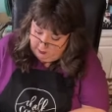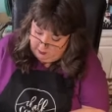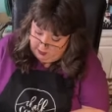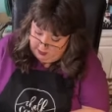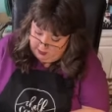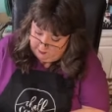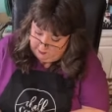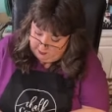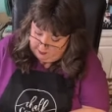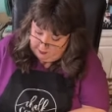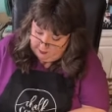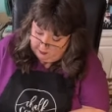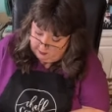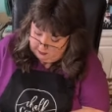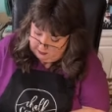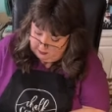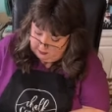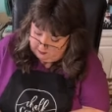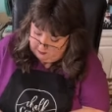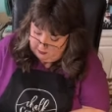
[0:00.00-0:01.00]
wipe
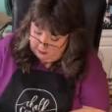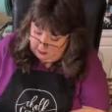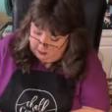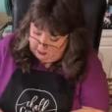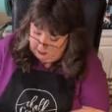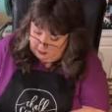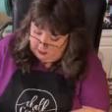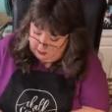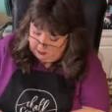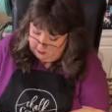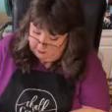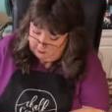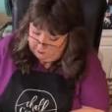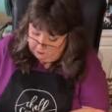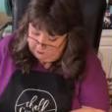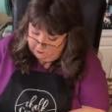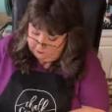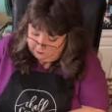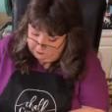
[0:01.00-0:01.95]
because of the um,